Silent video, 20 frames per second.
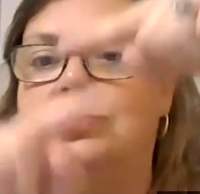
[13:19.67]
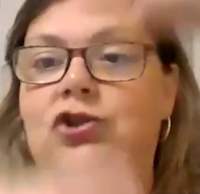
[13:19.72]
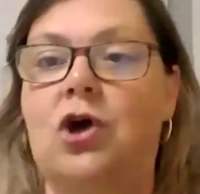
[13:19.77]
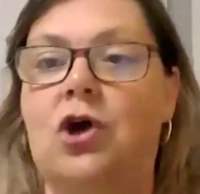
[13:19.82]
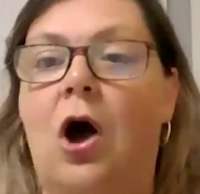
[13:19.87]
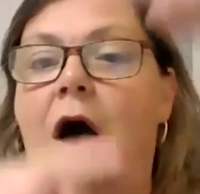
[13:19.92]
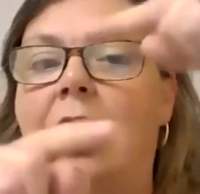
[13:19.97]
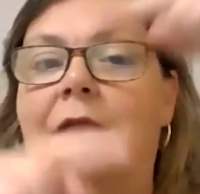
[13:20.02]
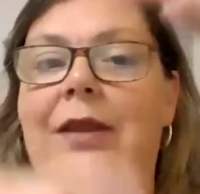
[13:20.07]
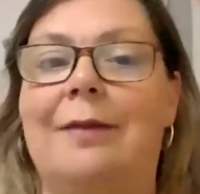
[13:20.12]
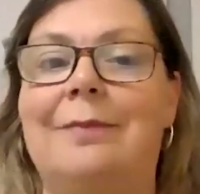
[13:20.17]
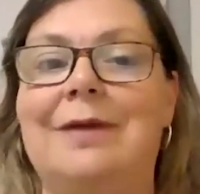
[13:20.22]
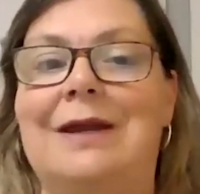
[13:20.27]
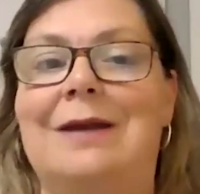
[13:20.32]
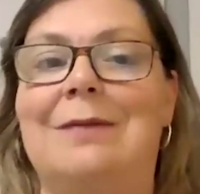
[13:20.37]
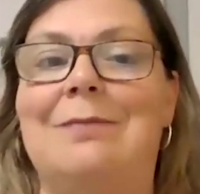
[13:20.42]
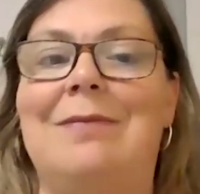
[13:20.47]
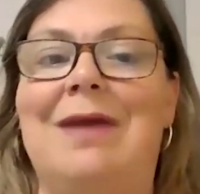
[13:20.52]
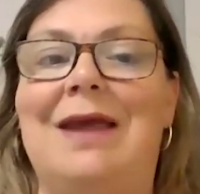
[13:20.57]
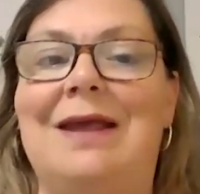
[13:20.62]
tall I'm
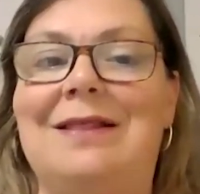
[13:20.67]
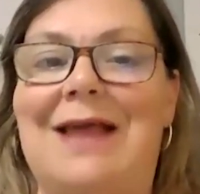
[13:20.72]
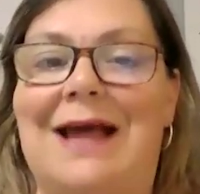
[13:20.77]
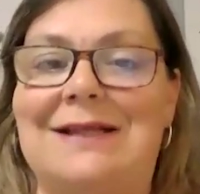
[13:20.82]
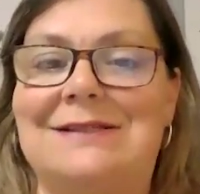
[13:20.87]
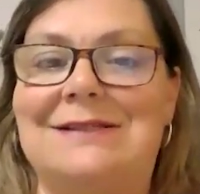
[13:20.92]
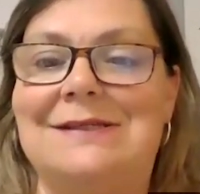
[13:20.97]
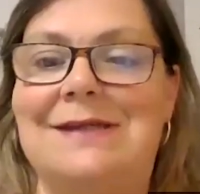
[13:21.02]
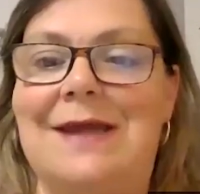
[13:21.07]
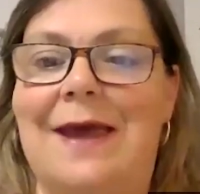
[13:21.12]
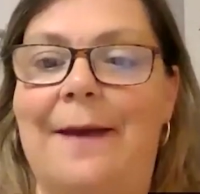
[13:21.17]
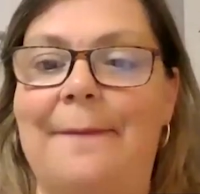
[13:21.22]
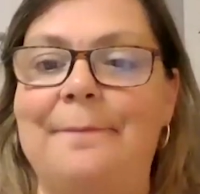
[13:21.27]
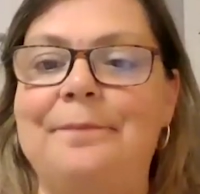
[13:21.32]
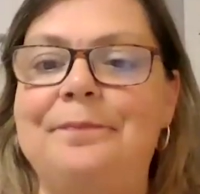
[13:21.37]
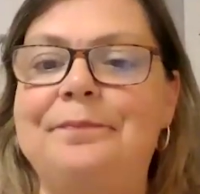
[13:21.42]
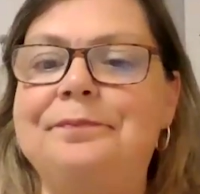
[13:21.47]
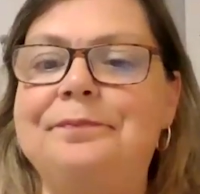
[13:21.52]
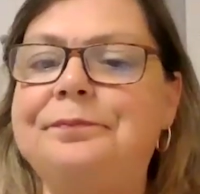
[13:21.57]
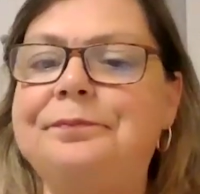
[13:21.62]
going to make that
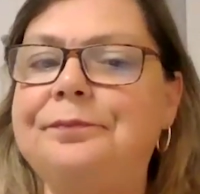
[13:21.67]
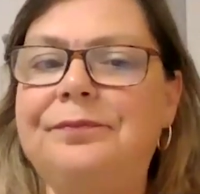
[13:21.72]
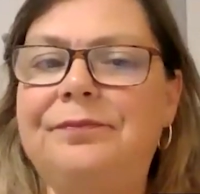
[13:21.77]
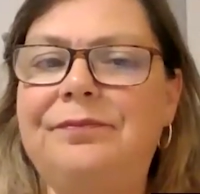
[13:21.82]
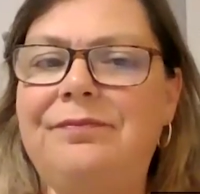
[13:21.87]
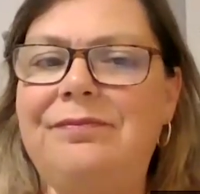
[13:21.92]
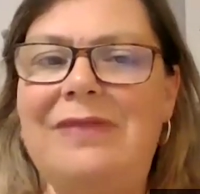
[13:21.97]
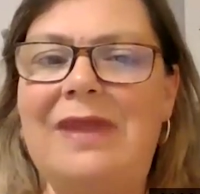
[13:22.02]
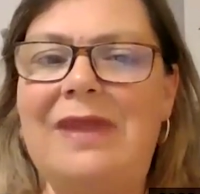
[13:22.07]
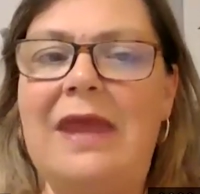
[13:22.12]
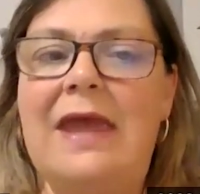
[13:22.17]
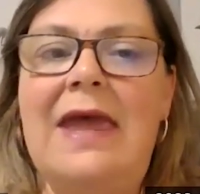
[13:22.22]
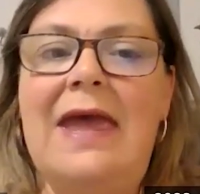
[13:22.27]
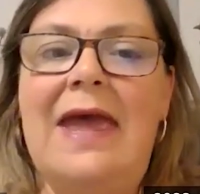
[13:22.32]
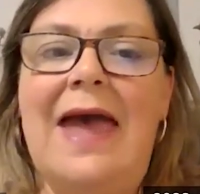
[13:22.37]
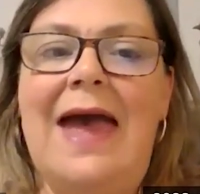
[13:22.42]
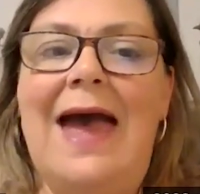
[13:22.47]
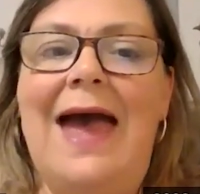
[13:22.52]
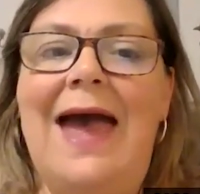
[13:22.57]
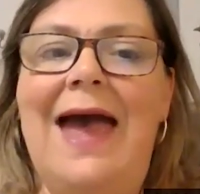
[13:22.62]
stem?
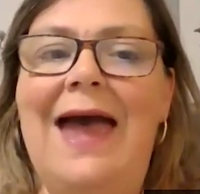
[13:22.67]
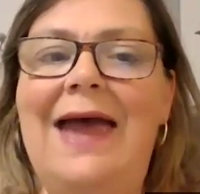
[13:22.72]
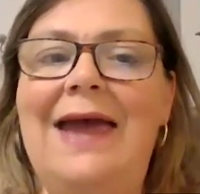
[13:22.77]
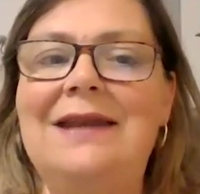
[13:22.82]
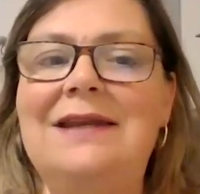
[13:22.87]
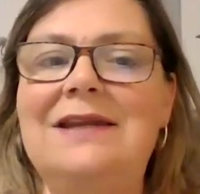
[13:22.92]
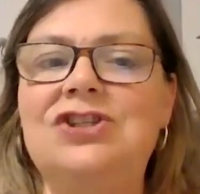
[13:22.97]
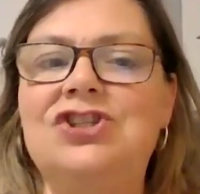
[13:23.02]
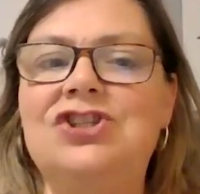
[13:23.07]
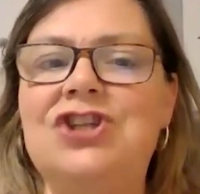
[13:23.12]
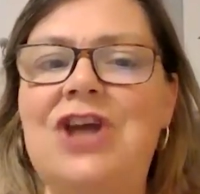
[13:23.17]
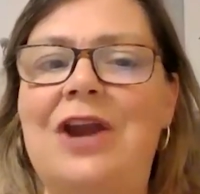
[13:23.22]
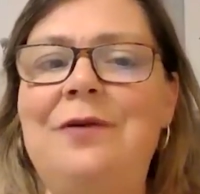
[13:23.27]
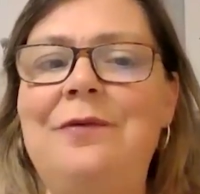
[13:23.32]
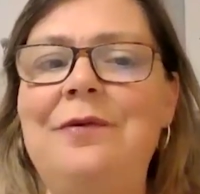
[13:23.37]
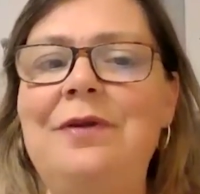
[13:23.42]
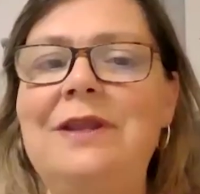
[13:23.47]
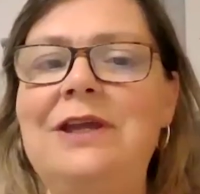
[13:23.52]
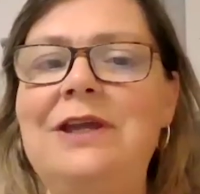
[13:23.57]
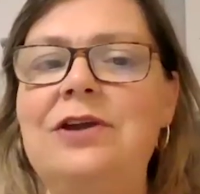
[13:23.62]
And
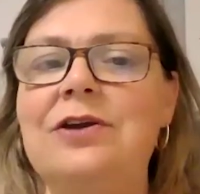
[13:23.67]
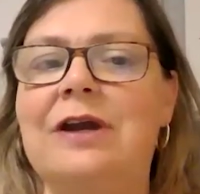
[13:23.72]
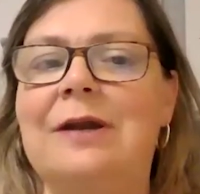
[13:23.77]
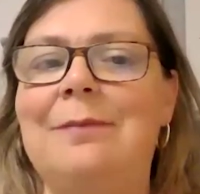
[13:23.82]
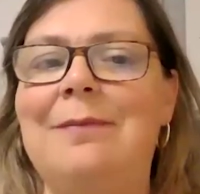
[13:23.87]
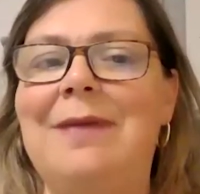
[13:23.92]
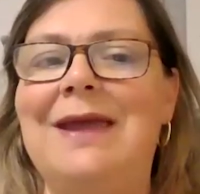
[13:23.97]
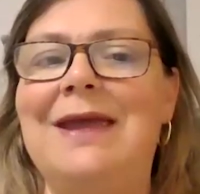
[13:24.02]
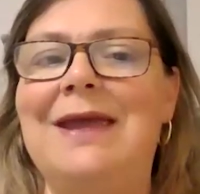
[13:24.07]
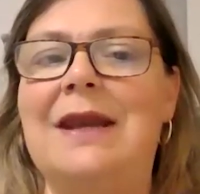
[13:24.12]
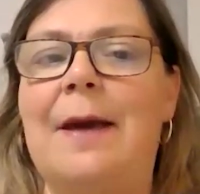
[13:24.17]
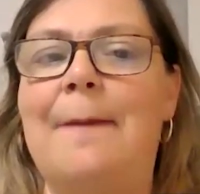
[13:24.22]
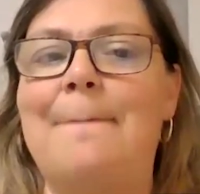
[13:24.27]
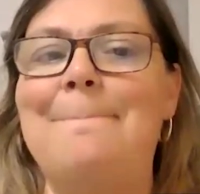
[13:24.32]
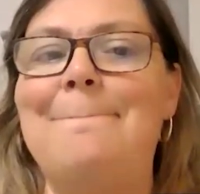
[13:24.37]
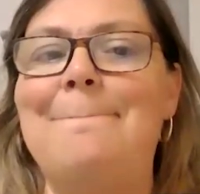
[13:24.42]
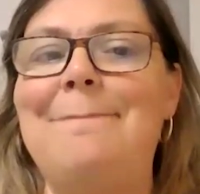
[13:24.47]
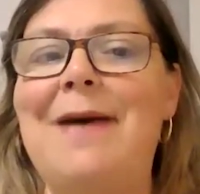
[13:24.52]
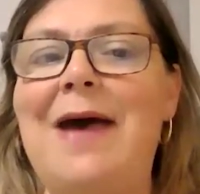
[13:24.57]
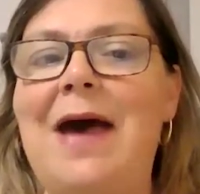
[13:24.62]
generally, you're going to make it
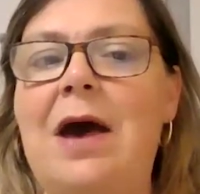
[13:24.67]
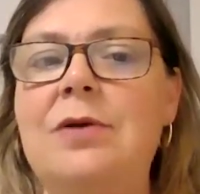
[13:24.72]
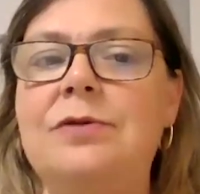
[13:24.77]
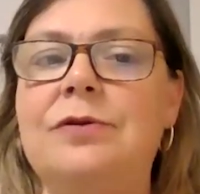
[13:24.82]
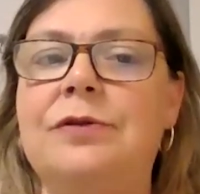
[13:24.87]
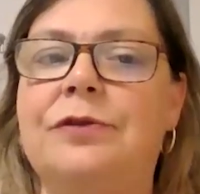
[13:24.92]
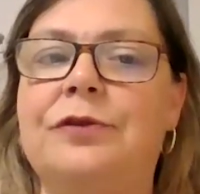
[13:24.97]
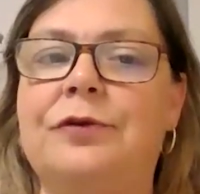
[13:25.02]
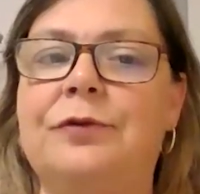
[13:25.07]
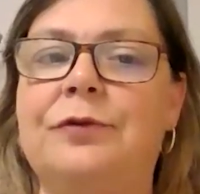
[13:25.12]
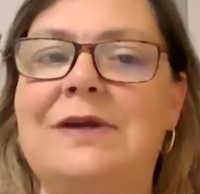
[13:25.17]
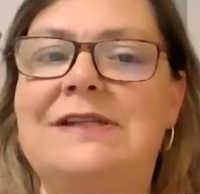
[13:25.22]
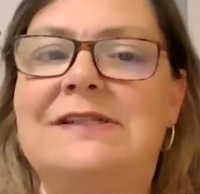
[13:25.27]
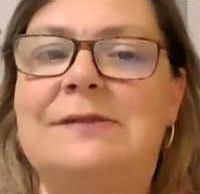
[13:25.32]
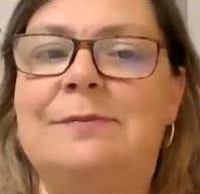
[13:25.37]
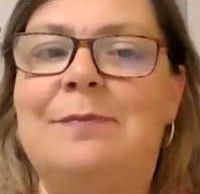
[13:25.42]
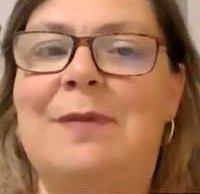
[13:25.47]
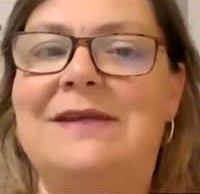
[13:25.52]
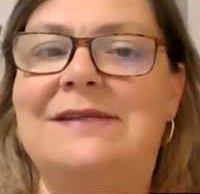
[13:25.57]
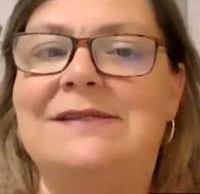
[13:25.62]
about 3
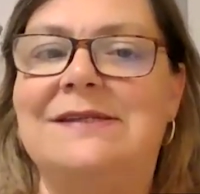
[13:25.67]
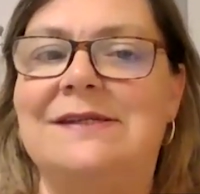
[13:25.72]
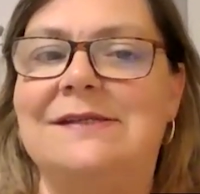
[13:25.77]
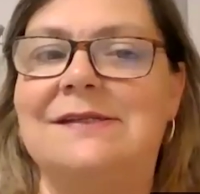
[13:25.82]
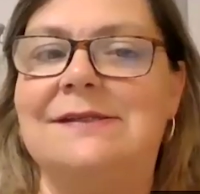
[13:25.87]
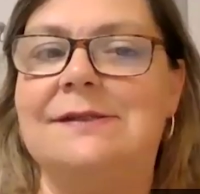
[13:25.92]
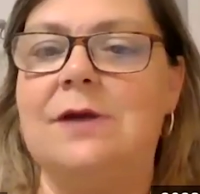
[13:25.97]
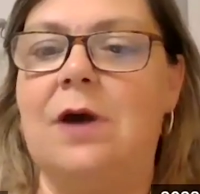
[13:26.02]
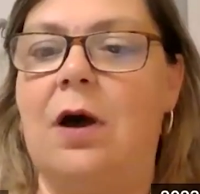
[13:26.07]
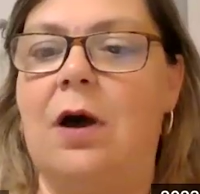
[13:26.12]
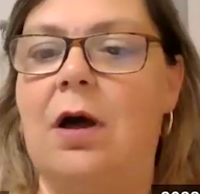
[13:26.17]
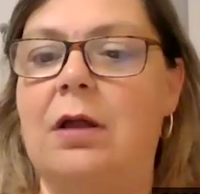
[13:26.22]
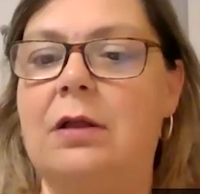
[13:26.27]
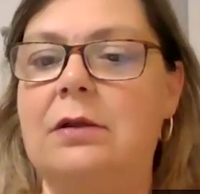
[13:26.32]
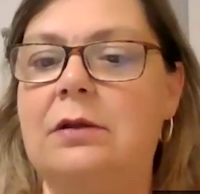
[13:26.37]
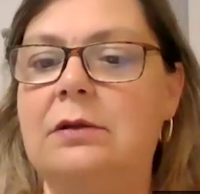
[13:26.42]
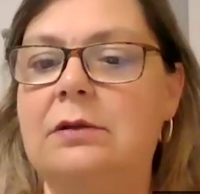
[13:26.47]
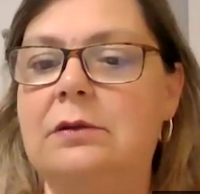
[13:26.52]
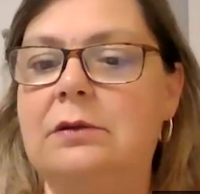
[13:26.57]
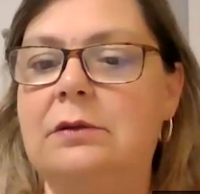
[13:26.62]
spaces tall.
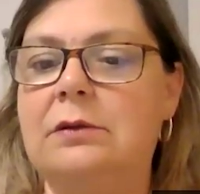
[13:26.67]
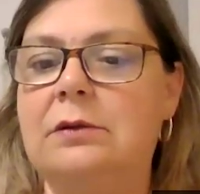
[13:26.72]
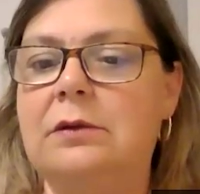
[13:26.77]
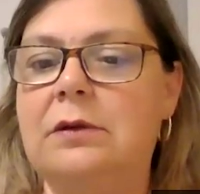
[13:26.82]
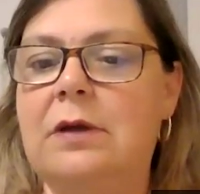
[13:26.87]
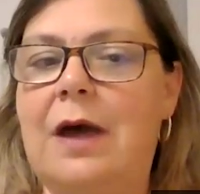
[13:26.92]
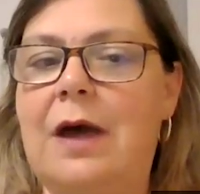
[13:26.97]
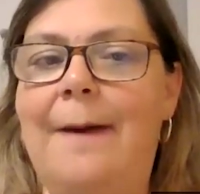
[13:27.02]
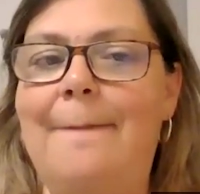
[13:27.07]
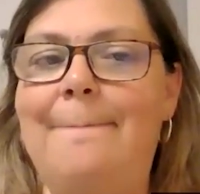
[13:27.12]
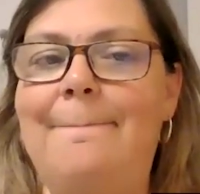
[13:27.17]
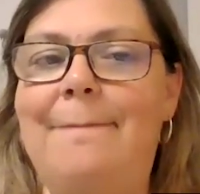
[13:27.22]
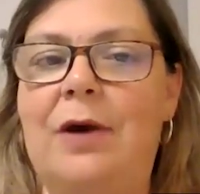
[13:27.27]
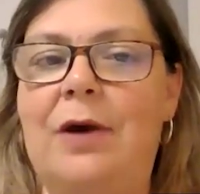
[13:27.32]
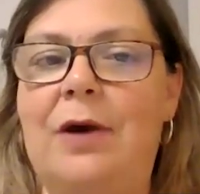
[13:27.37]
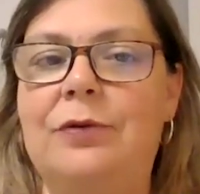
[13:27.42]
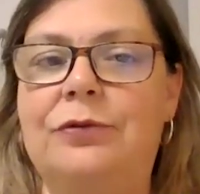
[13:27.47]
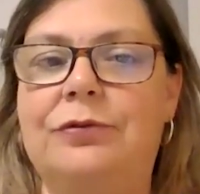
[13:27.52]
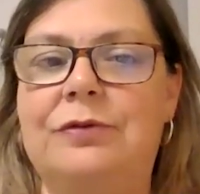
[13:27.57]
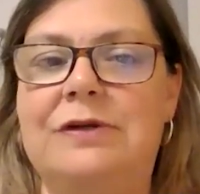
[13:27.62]

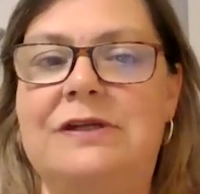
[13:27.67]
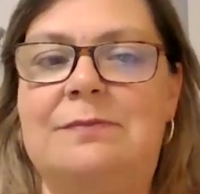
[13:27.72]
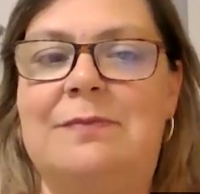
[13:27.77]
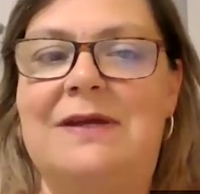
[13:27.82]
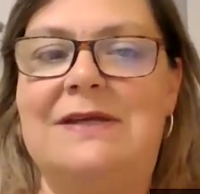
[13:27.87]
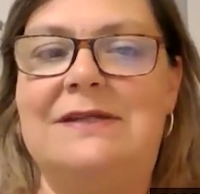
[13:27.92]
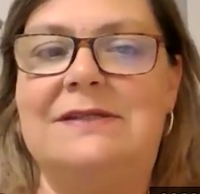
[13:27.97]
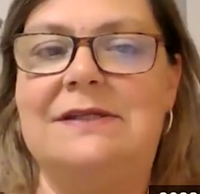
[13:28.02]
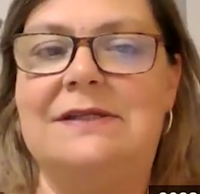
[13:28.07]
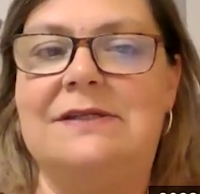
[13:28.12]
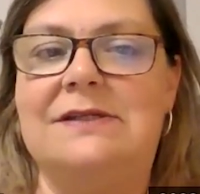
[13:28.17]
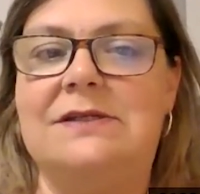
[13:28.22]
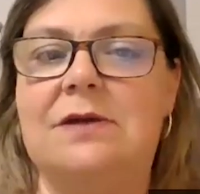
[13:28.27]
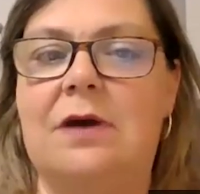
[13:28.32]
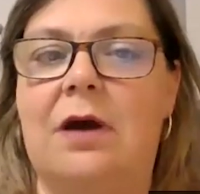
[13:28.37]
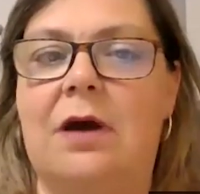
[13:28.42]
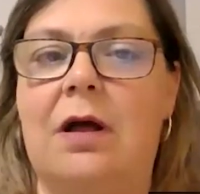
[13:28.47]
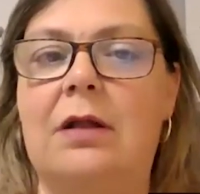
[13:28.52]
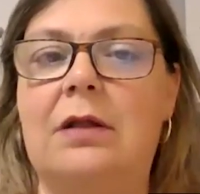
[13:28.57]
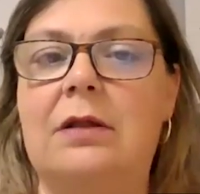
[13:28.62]
About 3 spaces
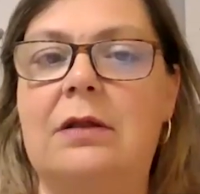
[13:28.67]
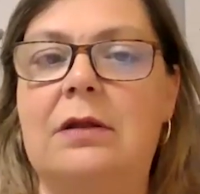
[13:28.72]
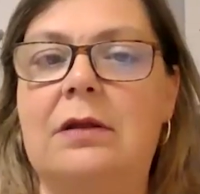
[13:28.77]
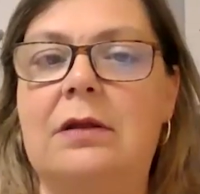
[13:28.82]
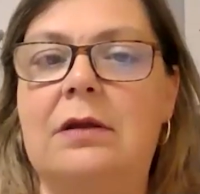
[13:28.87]
tall.